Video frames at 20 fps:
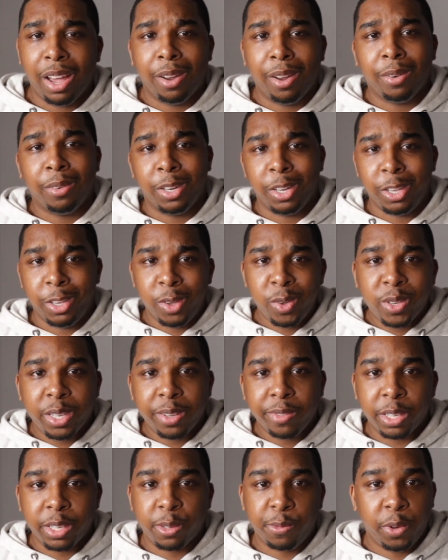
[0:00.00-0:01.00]
the use of
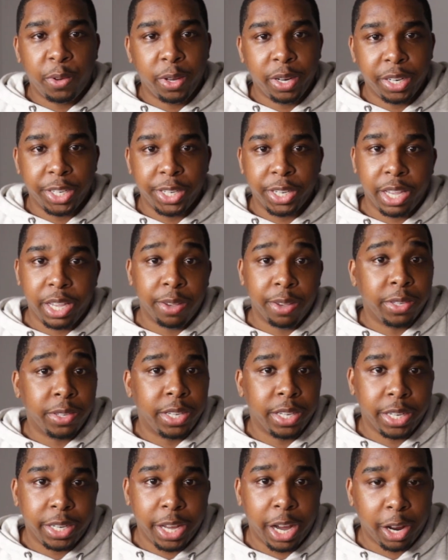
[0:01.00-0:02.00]
this footage gives the
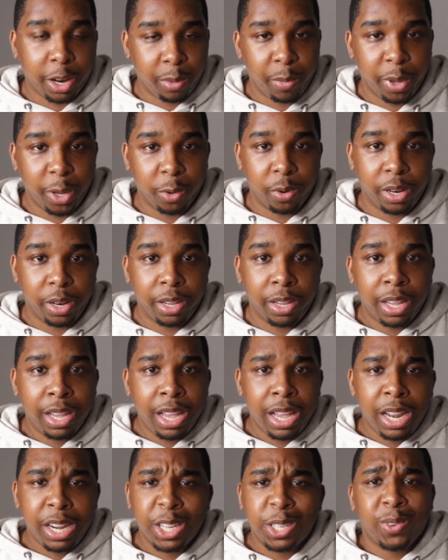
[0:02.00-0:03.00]
documentary
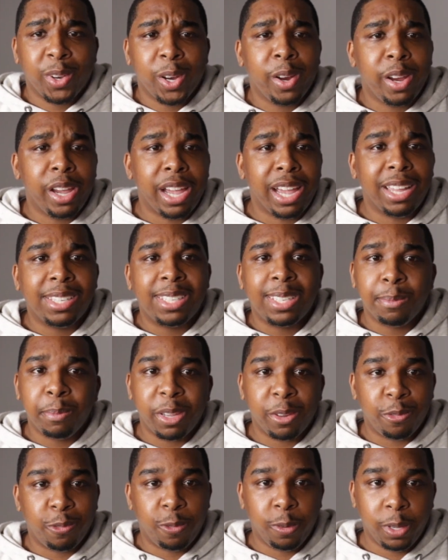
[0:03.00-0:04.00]
this very intimate
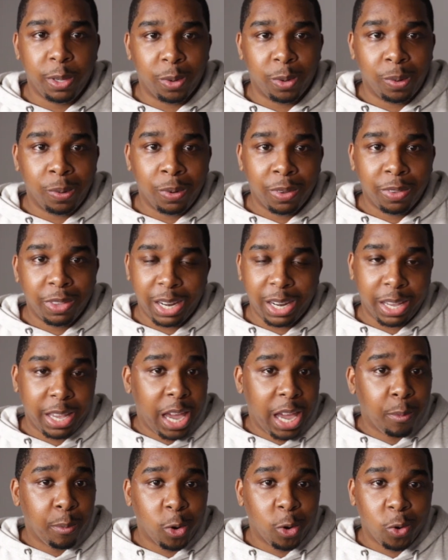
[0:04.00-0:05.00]
feel that a
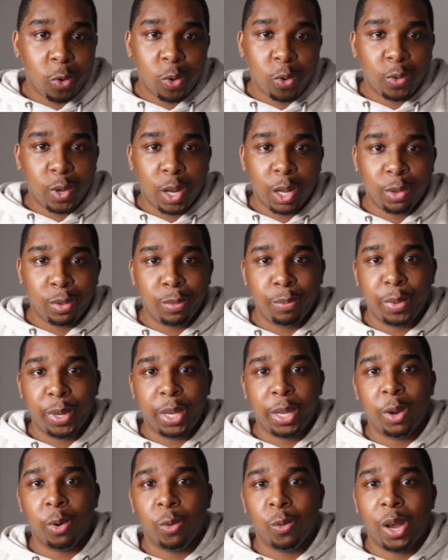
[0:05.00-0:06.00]
camera crew following Biggie
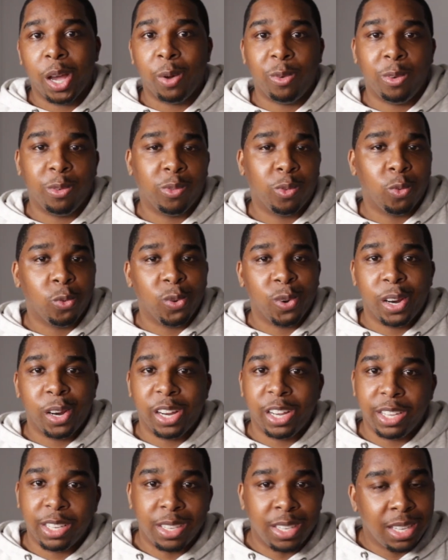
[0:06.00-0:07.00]
around with
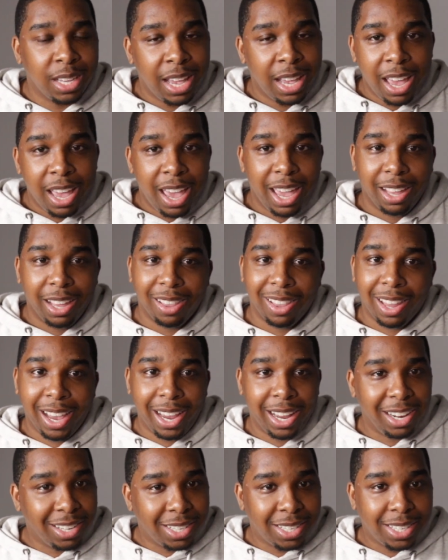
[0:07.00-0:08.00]
rigs and
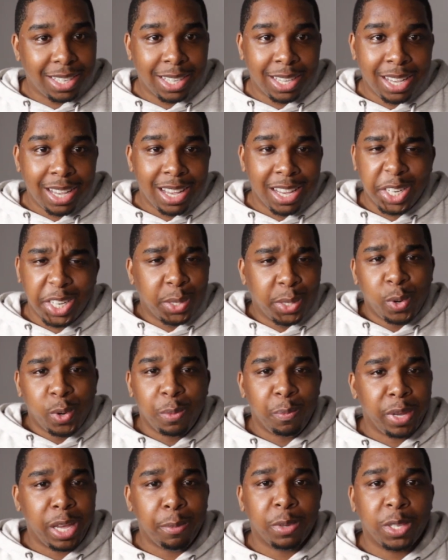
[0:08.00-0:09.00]
lights just wouldn't be
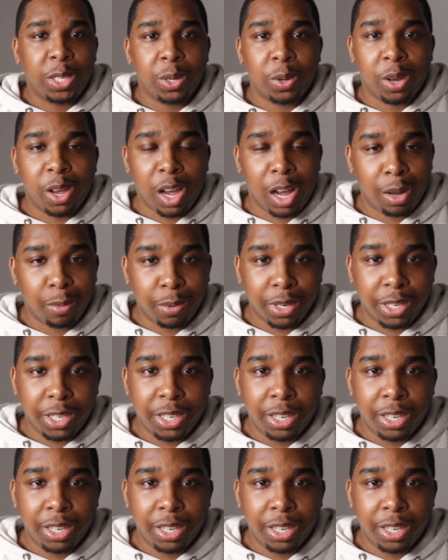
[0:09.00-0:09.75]
able to accomplish.